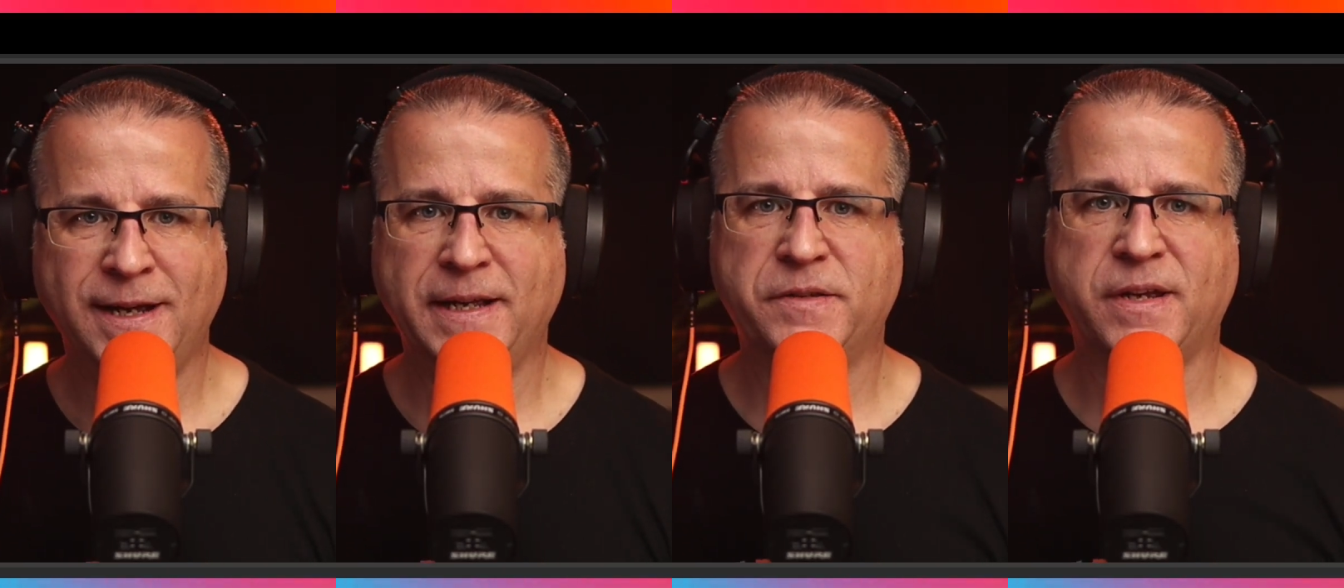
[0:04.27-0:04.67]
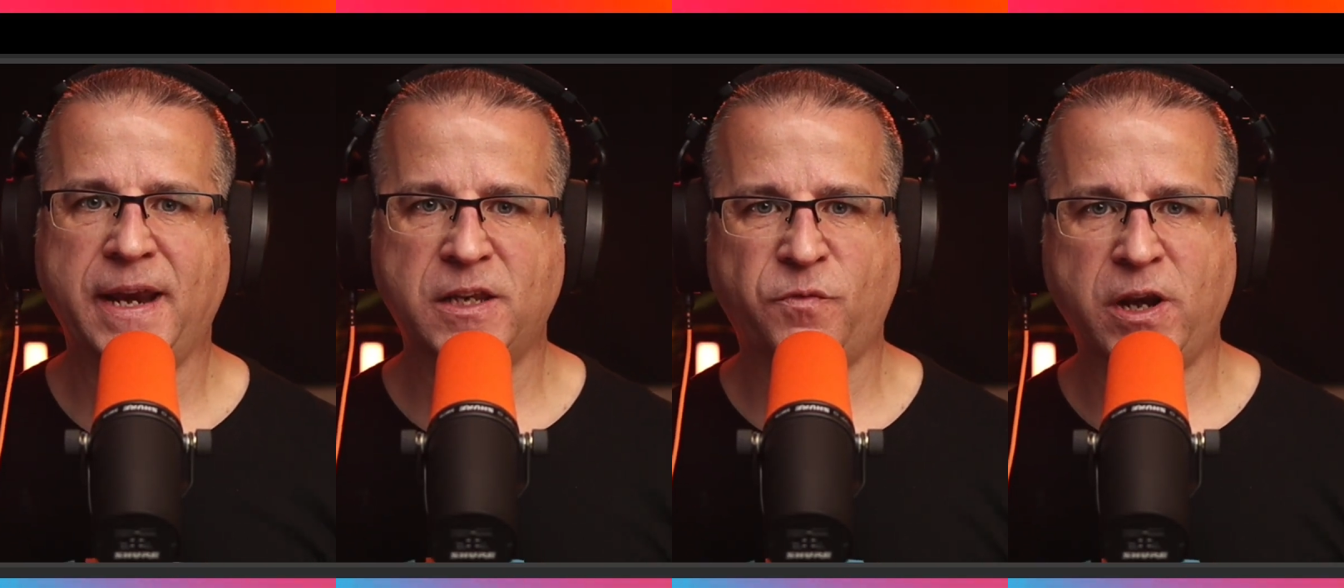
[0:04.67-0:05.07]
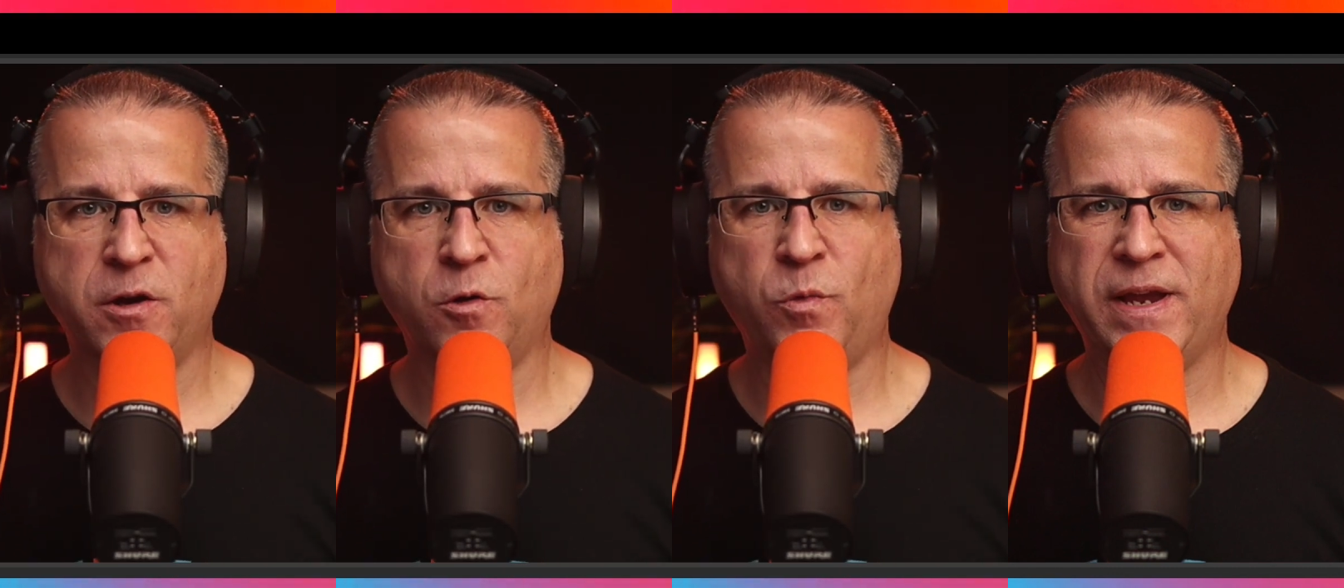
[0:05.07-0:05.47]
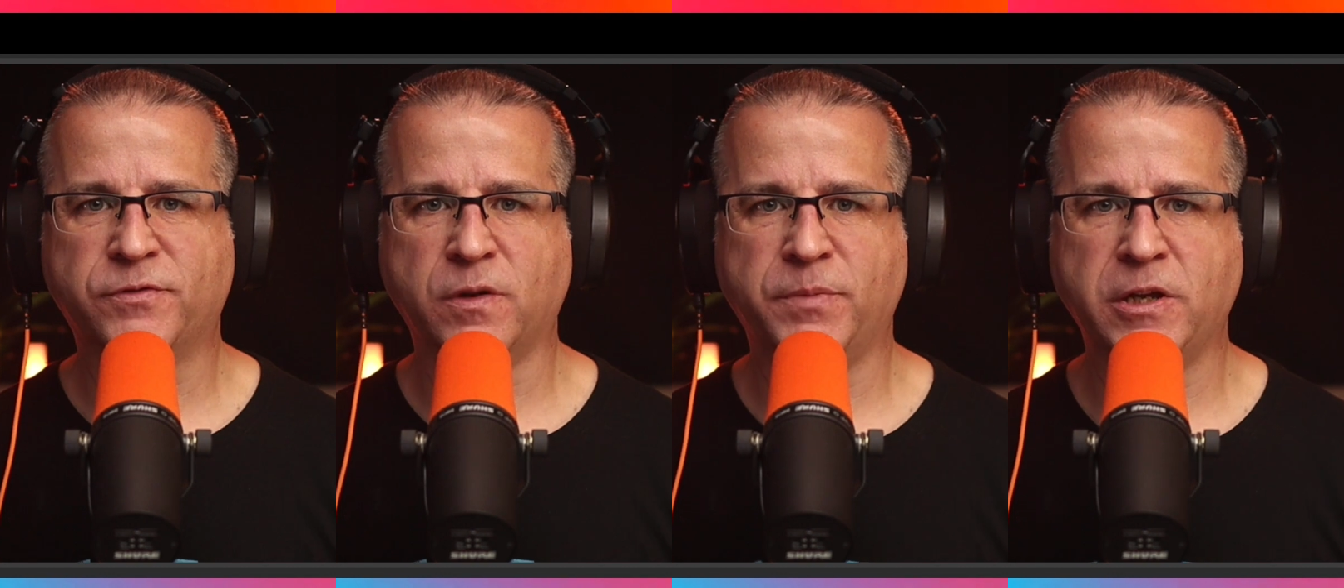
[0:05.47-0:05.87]
In today's video, we
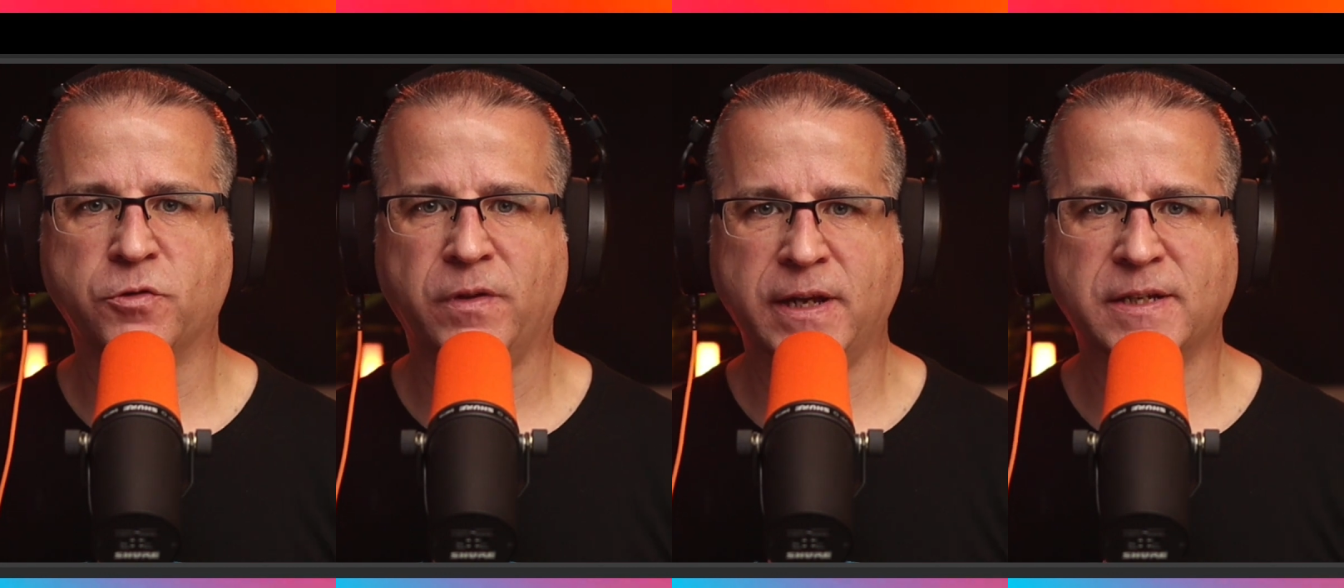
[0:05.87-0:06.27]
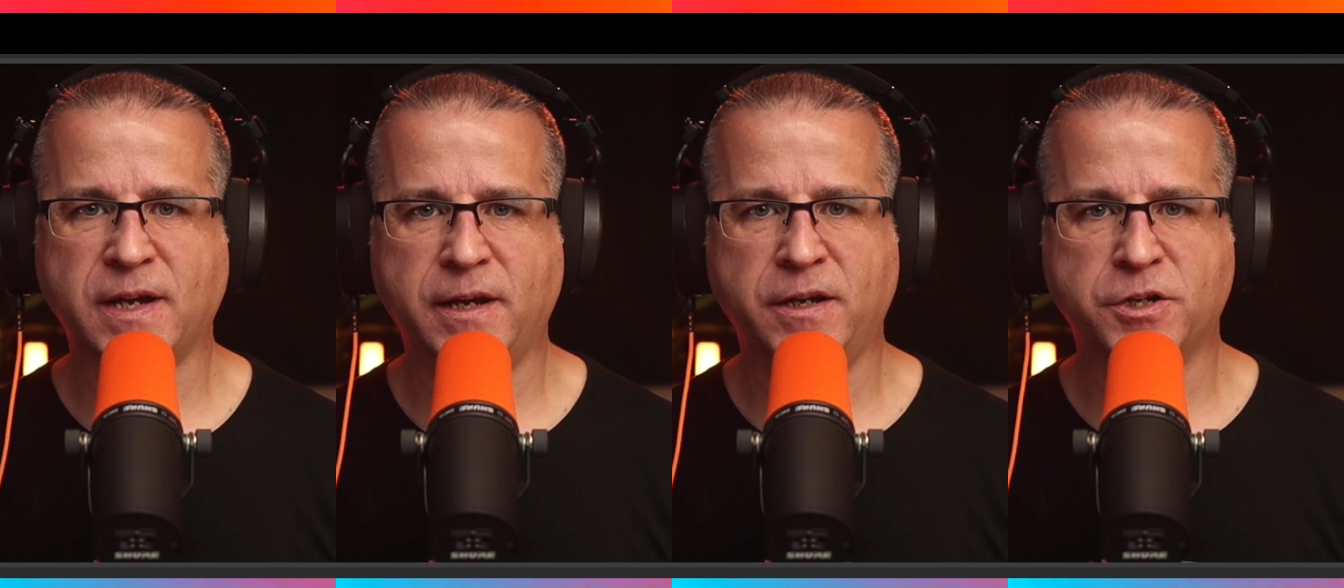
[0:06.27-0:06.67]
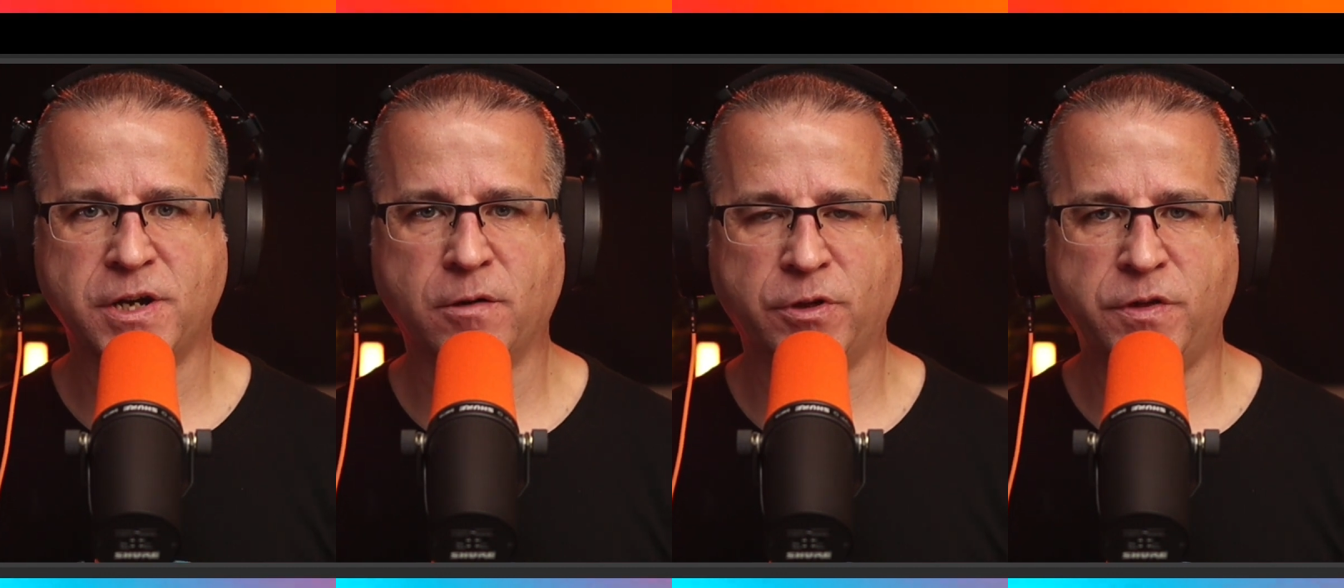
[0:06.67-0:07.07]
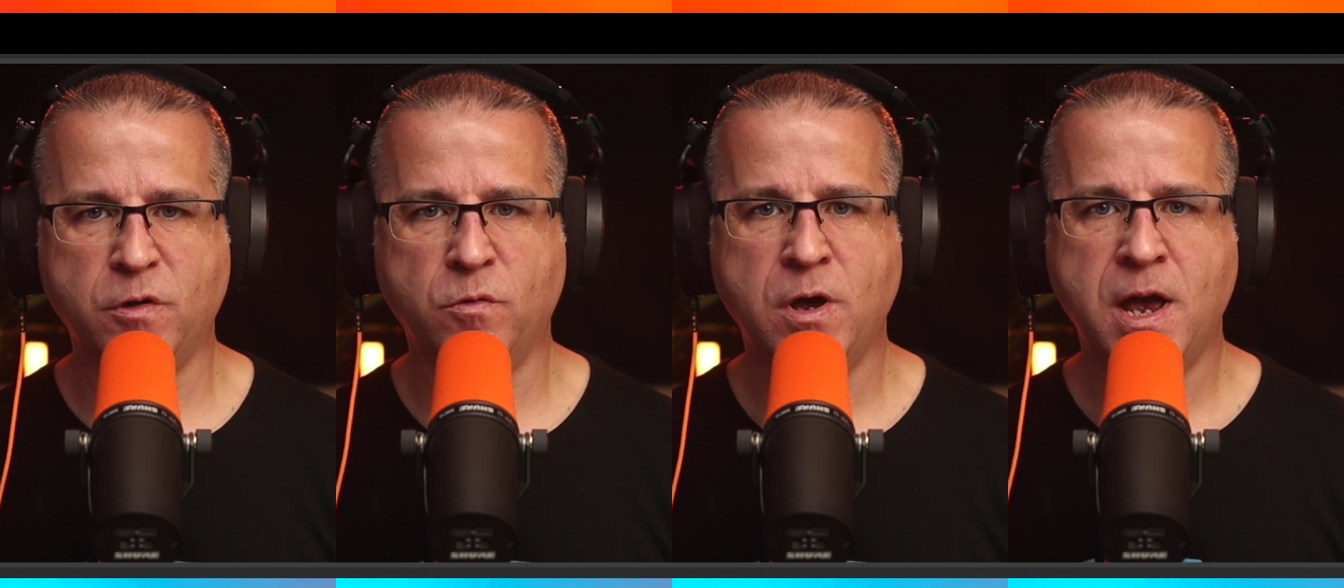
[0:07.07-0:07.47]
have something truly exciting to share with
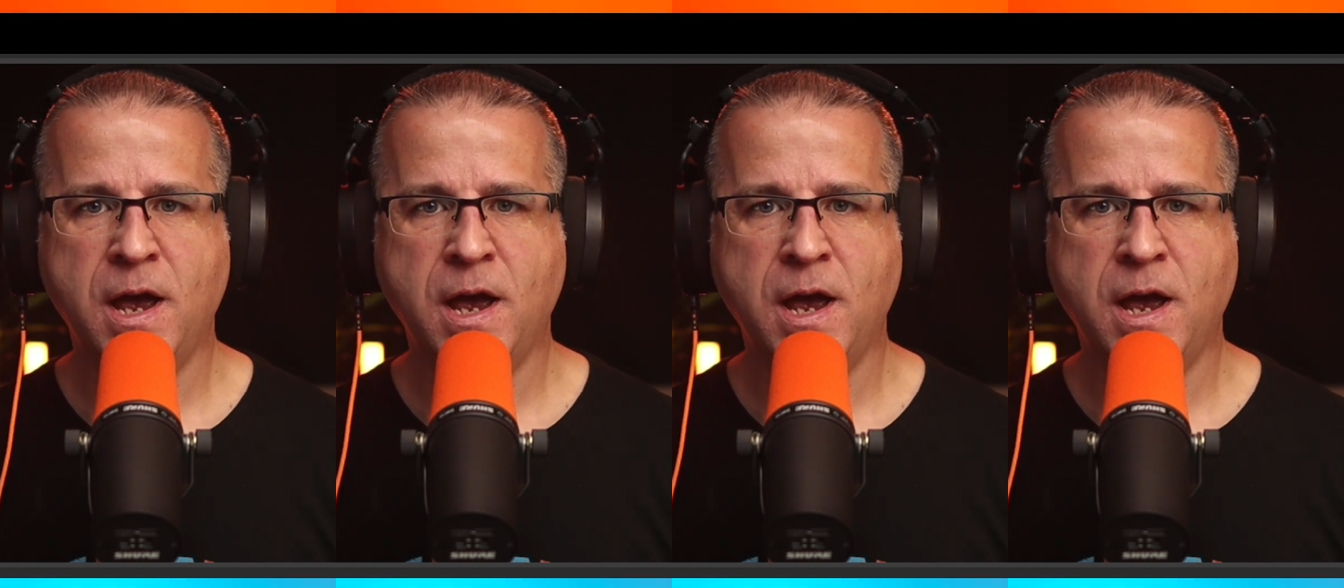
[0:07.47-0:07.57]
you.